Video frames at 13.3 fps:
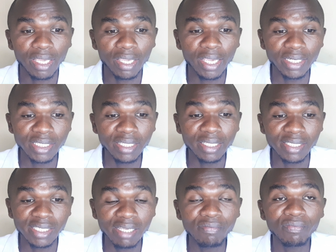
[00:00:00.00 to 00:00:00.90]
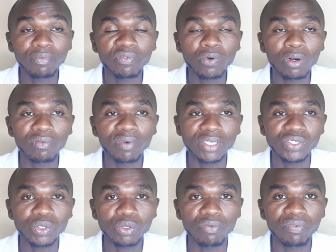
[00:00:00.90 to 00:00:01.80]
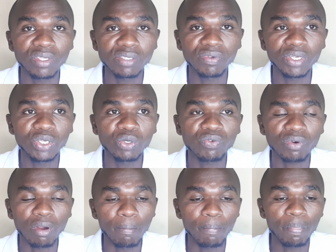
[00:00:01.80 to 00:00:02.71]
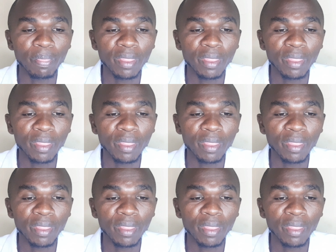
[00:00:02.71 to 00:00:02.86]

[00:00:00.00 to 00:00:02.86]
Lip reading: getting the same full version of this video from